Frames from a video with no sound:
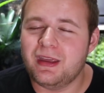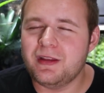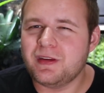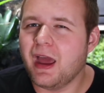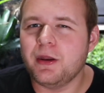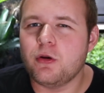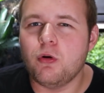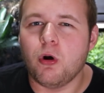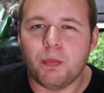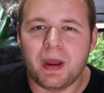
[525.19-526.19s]
It's kind of
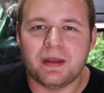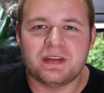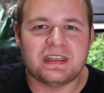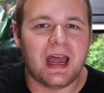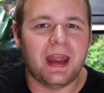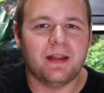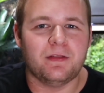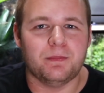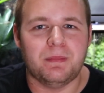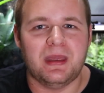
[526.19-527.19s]
cool when
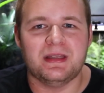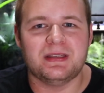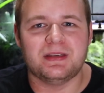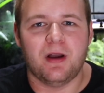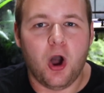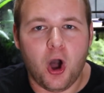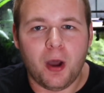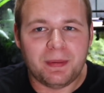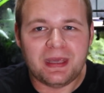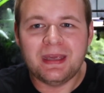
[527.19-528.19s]
science meets
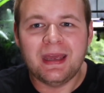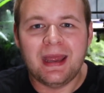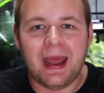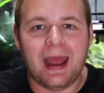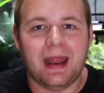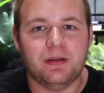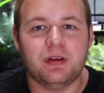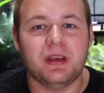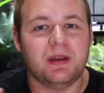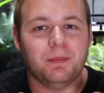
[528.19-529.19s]
hobby and you
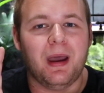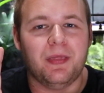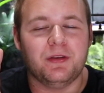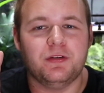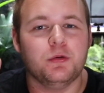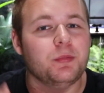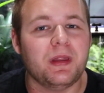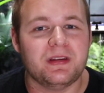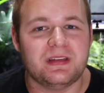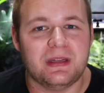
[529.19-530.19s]
can combine the two
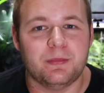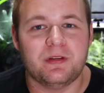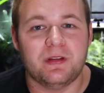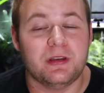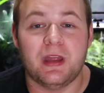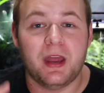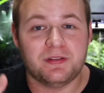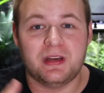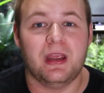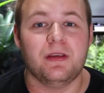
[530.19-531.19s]
really seamlessly to
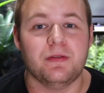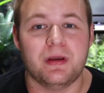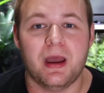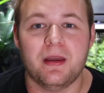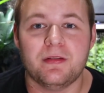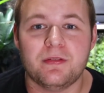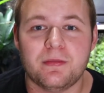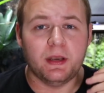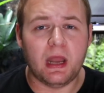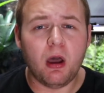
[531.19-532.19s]
educate you
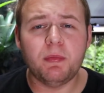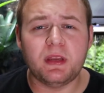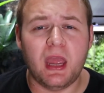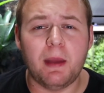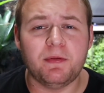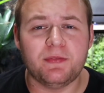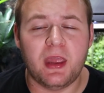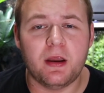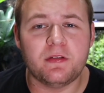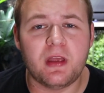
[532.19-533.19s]
guys. Now on the captive
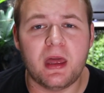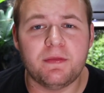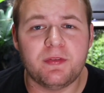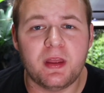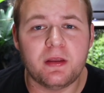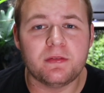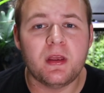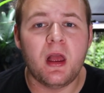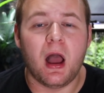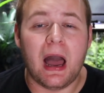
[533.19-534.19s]
care side of things,
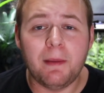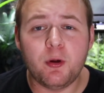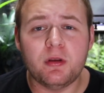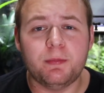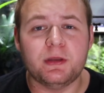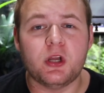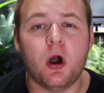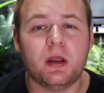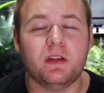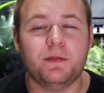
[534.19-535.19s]
I'm going to be
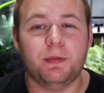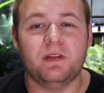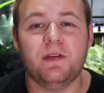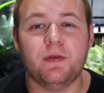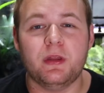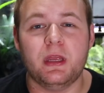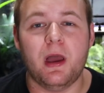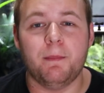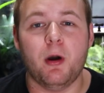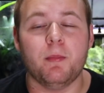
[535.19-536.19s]
talking specifically
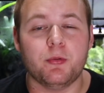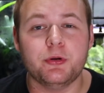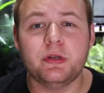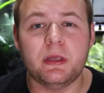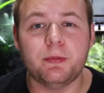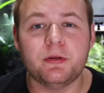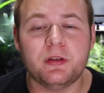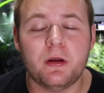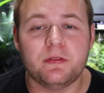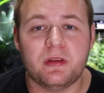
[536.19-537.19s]
about Merauke
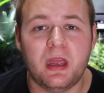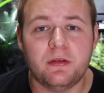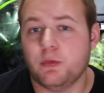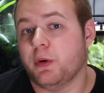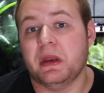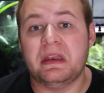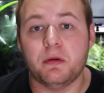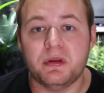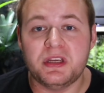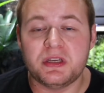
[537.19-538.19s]
blue-tongued skinks or
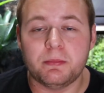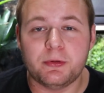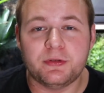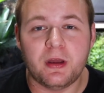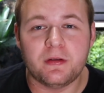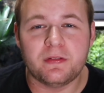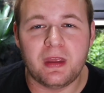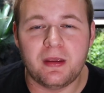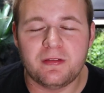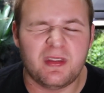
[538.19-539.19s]
Indonesian blue-tongued
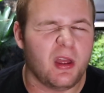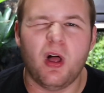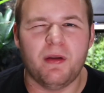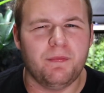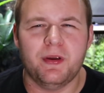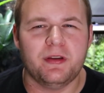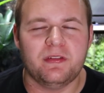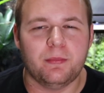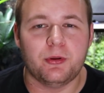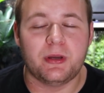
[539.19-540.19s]
skinks. They all have very
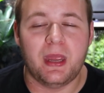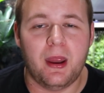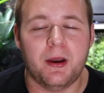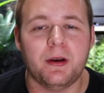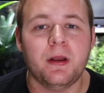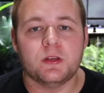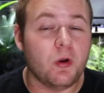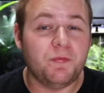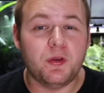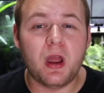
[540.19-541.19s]
similar care.
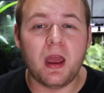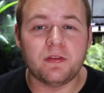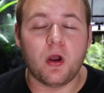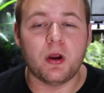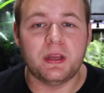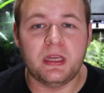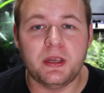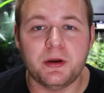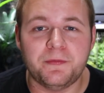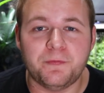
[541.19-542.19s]
if you guys are
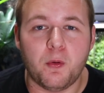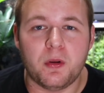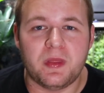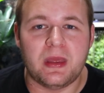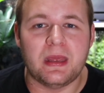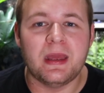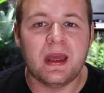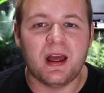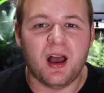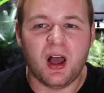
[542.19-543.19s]
here for the
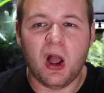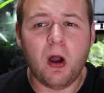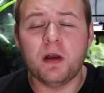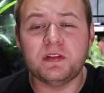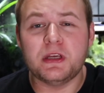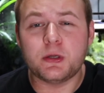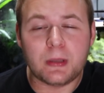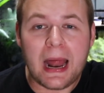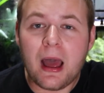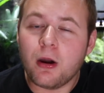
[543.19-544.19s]
Aussie
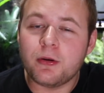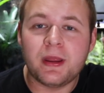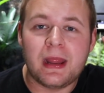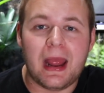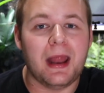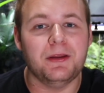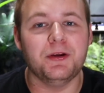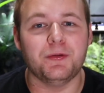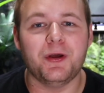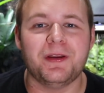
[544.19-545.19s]
crowd and
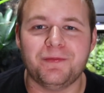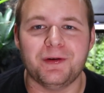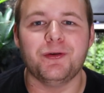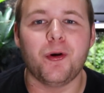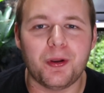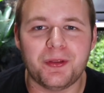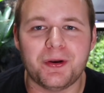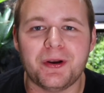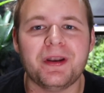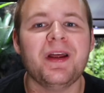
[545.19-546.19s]
you're looking for
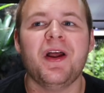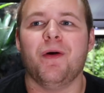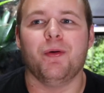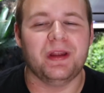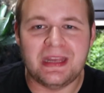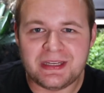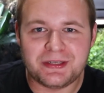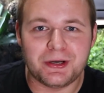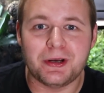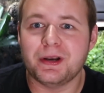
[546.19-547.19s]
northern or
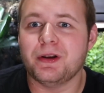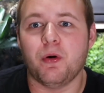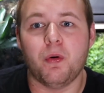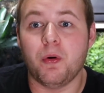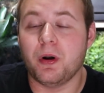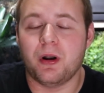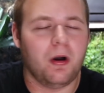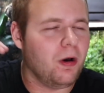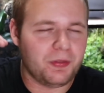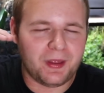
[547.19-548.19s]
eastern or
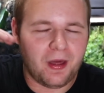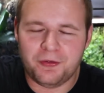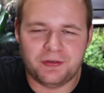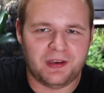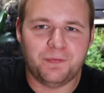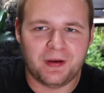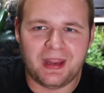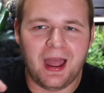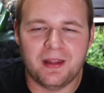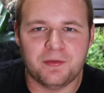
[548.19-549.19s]
all the other different
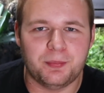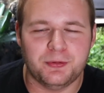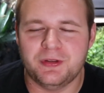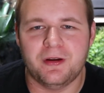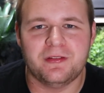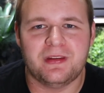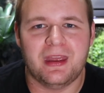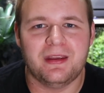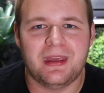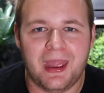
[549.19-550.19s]
kinds of blue-tongued
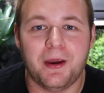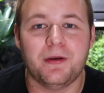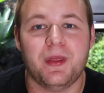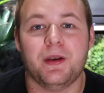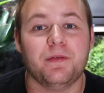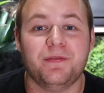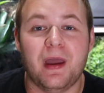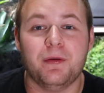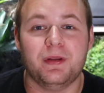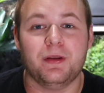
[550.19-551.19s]
skink care that are
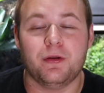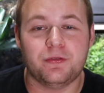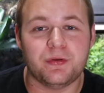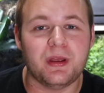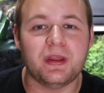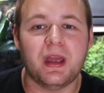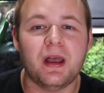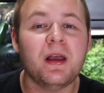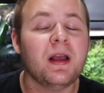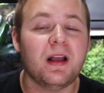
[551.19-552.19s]
found in
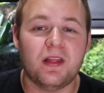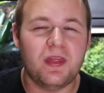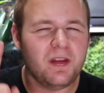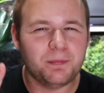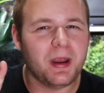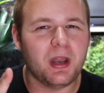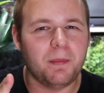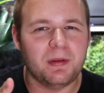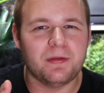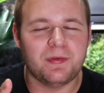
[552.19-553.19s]
Australia, this might
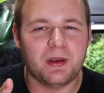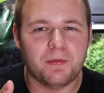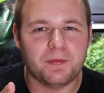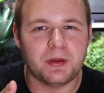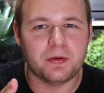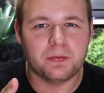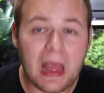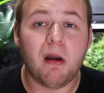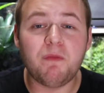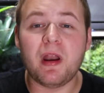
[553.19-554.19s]
not be the video for you.
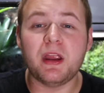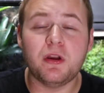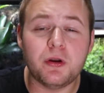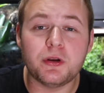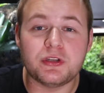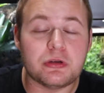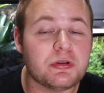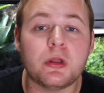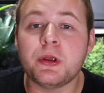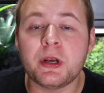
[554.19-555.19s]
However, I encourage you
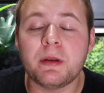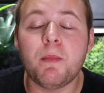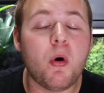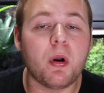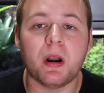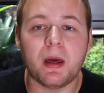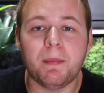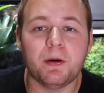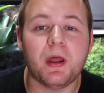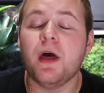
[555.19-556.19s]
to learn more
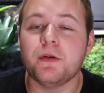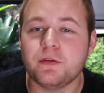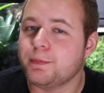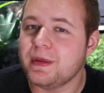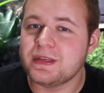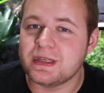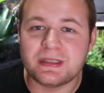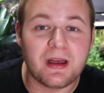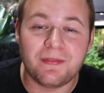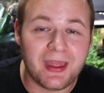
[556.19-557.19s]
about other
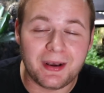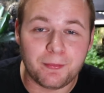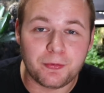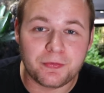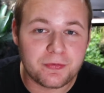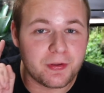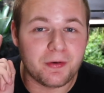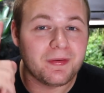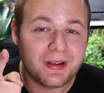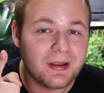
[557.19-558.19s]
species of animals,
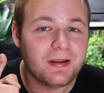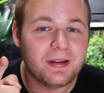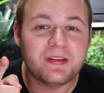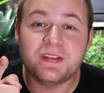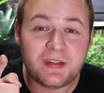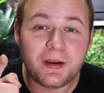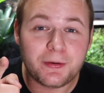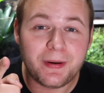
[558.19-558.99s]
so stick